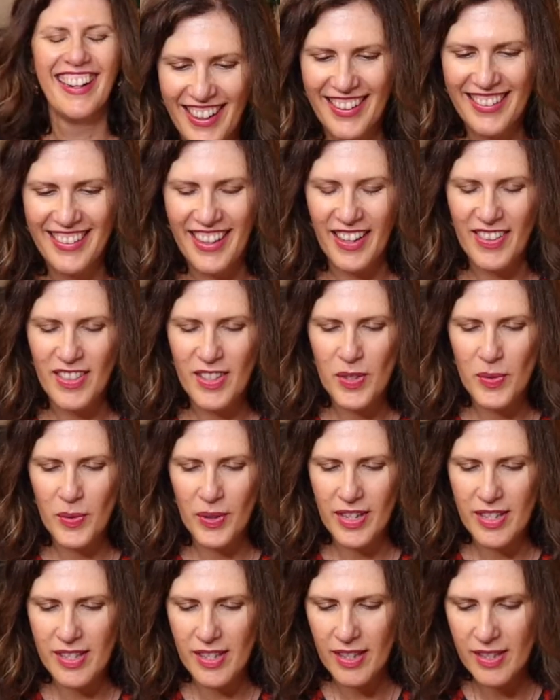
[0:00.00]
Okay, this is
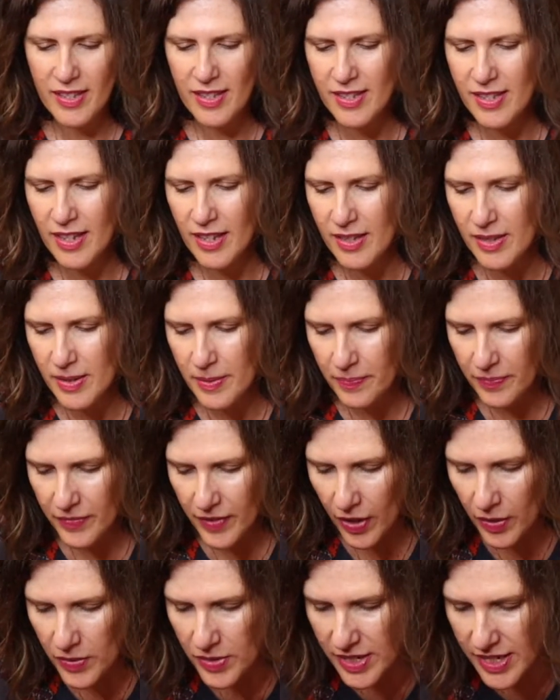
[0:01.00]
what it says. It says,
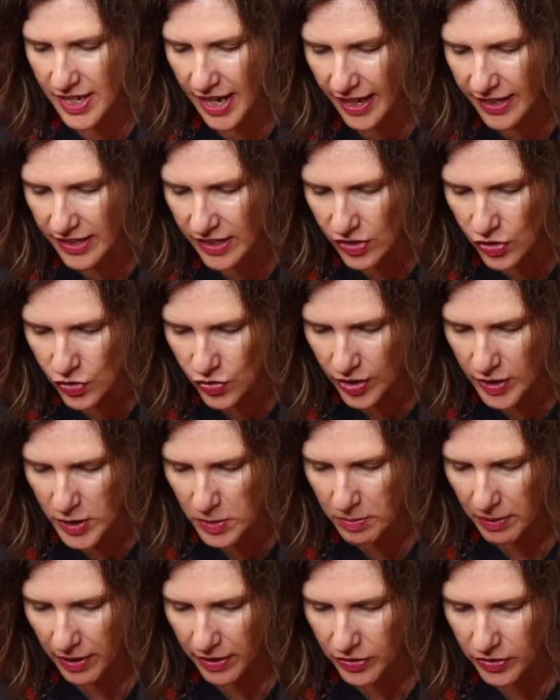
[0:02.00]
I was a tad
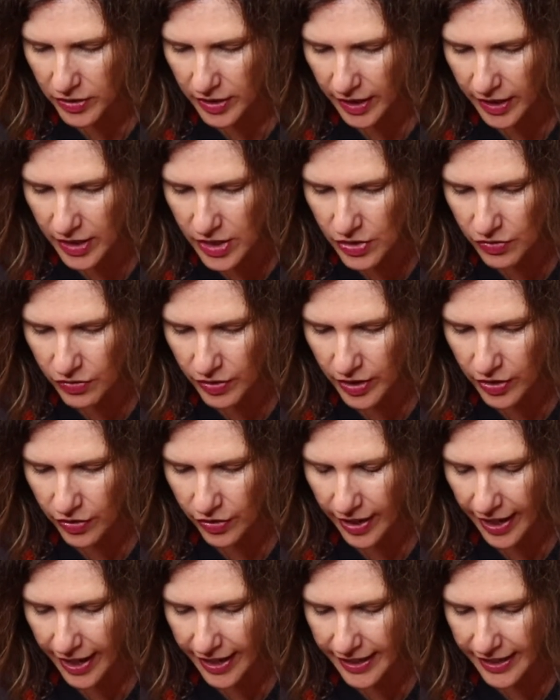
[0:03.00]
distressed by your need to
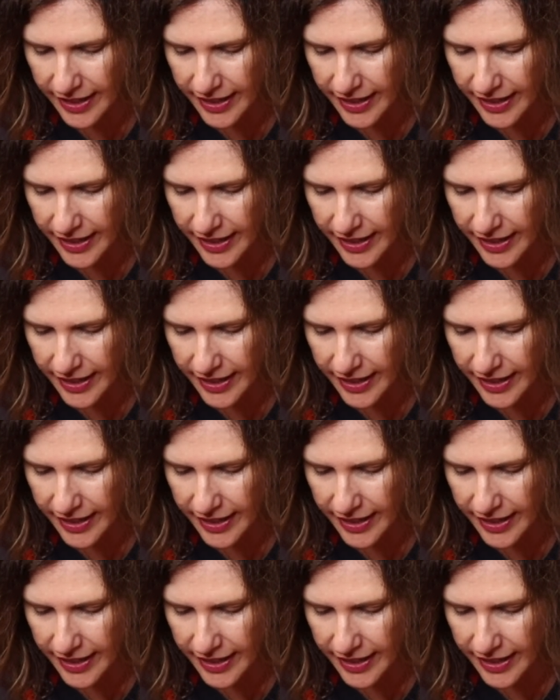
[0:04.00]
recreate